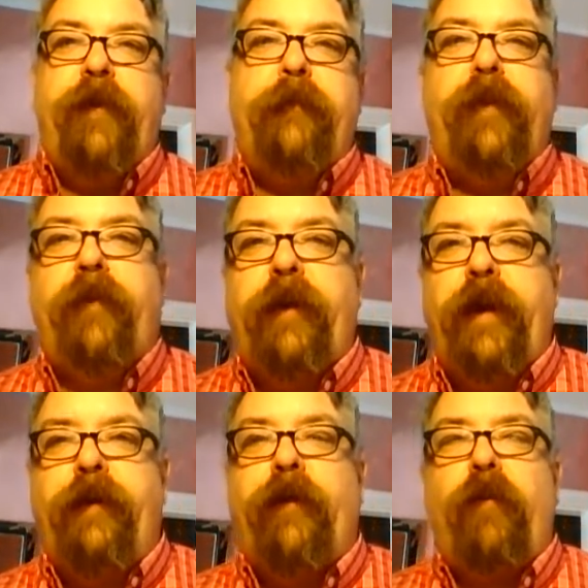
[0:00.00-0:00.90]
the
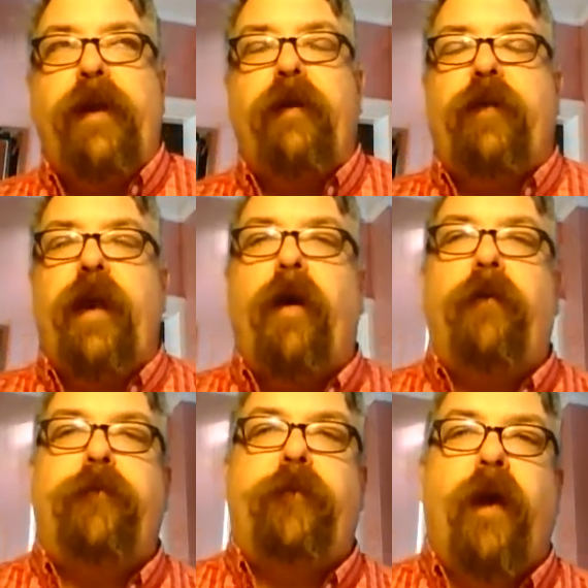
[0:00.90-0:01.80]
ability that we can
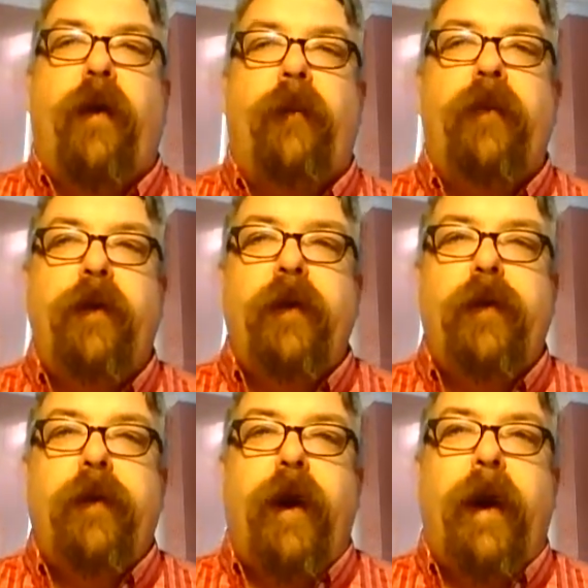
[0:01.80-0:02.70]
tell from
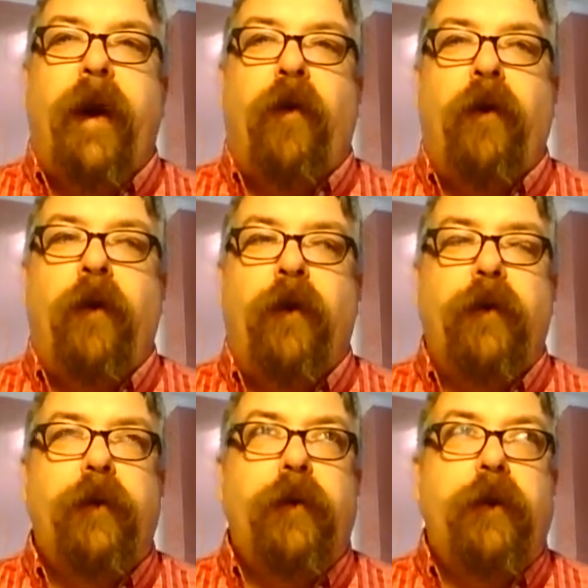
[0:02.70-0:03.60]

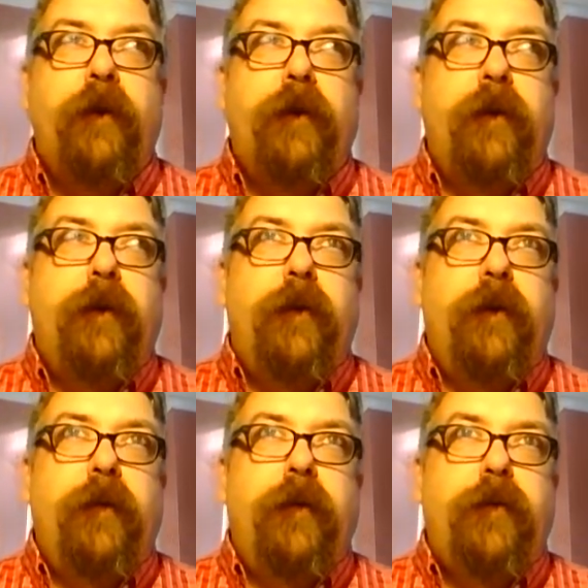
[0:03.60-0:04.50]
our
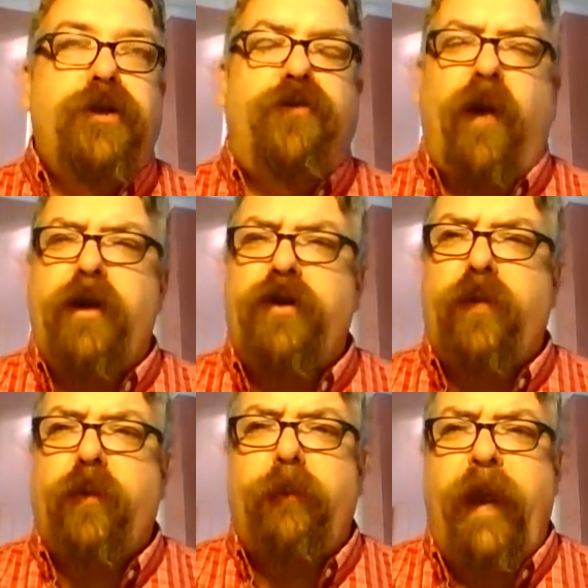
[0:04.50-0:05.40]

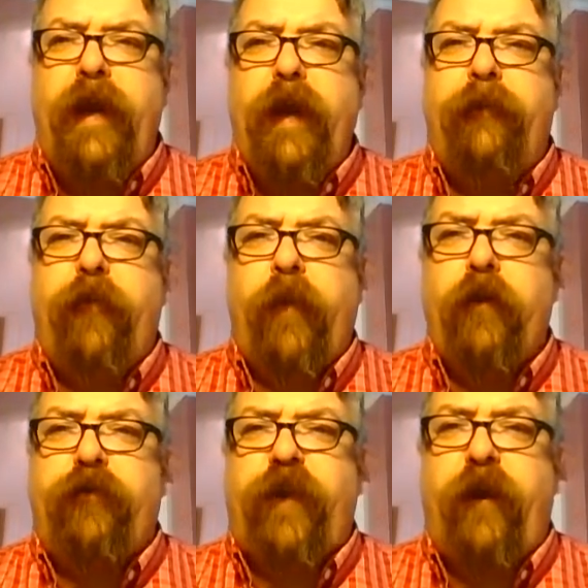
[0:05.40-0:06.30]
structural makeup, from
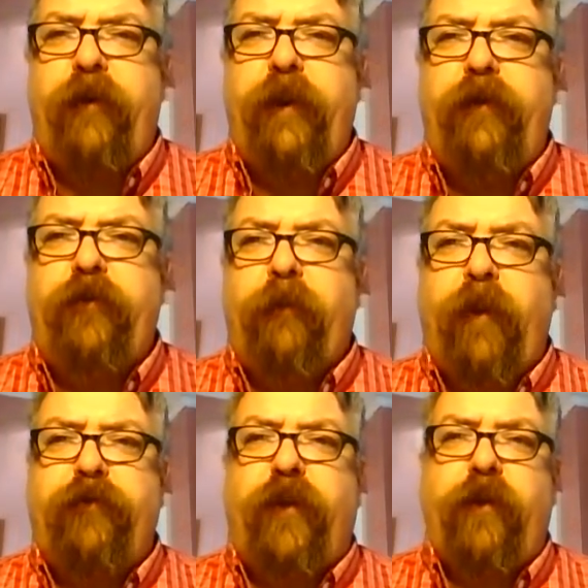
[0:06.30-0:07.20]
our skeletons, our
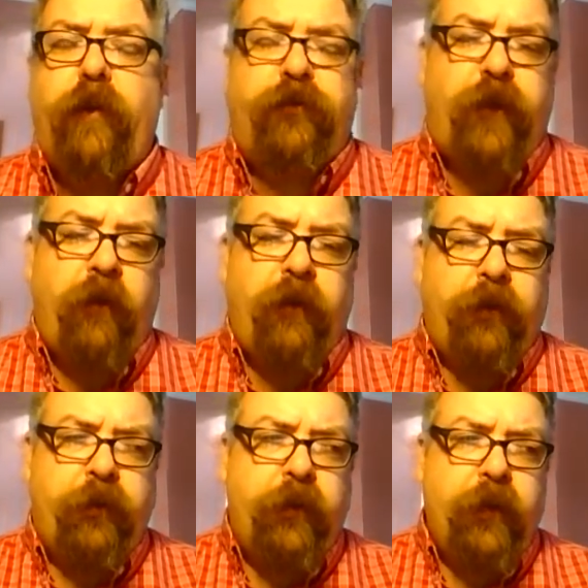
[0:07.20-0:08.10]

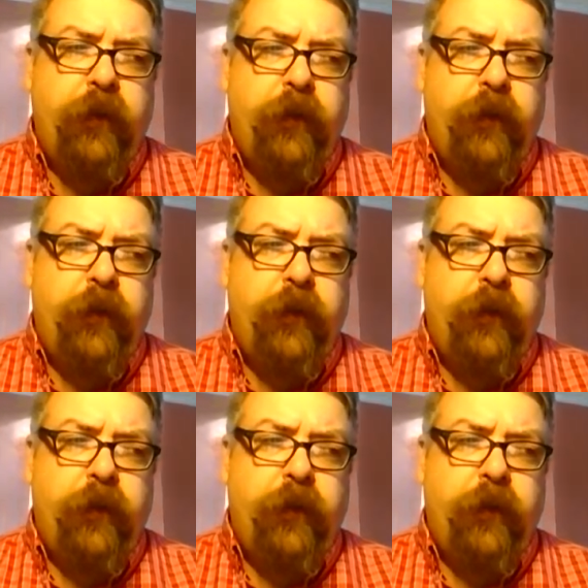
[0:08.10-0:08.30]
musculoskeletal